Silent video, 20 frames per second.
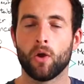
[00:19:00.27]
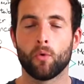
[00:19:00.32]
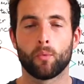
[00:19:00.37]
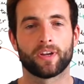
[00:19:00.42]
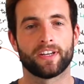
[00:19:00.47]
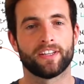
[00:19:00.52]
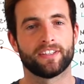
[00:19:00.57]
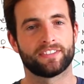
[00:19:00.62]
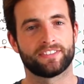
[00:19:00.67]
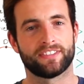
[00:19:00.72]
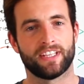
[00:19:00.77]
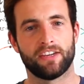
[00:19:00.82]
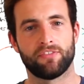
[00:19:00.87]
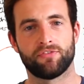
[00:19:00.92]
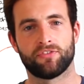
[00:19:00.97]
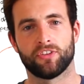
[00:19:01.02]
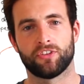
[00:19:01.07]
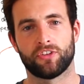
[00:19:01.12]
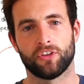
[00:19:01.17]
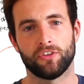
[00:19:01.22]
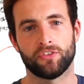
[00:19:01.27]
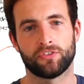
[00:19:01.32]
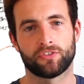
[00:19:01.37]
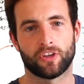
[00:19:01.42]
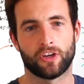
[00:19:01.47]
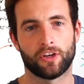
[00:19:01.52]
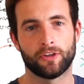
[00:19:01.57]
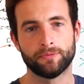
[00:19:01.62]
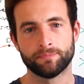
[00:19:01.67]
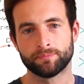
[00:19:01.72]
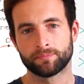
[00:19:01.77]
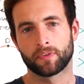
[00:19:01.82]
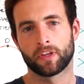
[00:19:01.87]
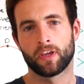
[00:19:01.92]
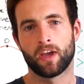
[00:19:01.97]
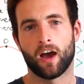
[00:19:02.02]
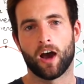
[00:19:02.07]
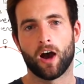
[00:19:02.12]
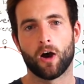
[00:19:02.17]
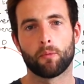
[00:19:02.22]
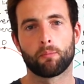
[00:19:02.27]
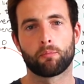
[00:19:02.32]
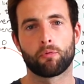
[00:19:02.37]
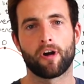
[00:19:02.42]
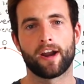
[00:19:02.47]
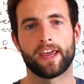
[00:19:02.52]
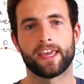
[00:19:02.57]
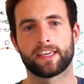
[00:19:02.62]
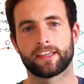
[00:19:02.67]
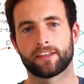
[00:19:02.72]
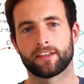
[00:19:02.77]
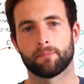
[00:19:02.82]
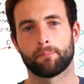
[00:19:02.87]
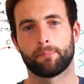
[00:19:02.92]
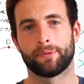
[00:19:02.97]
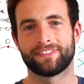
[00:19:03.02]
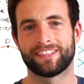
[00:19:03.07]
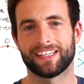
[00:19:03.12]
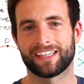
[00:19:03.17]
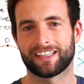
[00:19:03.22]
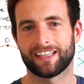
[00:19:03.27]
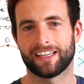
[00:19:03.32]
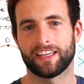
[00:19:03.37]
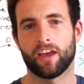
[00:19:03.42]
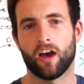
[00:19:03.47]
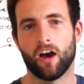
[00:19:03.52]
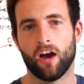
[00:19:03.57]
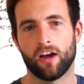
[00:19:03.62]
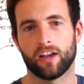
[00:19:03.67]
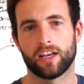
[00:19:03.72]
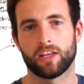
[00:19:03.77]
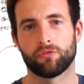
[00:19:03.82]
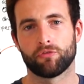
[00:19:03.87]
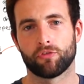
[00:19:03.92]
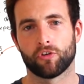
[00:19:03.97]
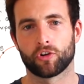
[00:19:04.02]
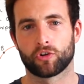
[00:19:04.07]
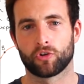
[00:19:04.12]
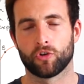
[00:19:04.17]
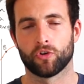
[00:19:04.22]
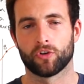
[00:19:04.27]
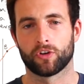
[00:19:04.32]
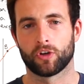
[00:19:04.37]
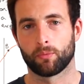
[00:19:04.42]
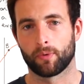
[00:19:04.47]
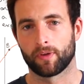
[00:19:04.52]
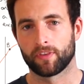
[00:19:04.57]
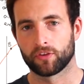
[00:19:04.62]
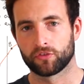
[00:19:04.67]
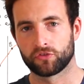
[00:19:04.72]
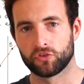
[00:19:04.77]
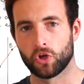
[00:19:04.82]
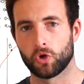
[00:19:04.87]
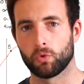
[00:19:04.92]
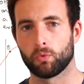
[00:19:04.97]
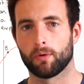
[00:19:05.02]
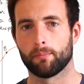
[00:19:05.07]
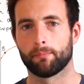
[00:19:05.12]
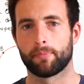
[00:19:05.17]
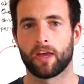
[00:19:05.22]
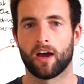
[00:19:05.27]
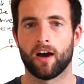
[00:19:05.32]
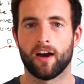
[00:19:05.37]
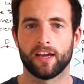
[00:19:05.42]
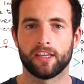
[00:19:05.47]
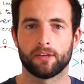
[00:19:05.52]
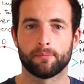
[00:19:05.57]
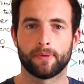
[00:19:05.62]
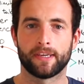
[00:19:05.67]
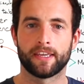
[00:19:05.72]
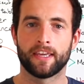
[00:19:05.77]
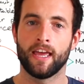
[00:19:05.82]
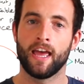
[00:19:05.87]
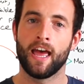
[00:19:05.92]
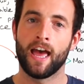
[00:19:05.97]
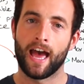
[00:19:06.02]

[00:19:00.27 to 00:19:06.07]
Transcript: When it's safe to do so, I'll brake particularly early for a corner when there's no one behind me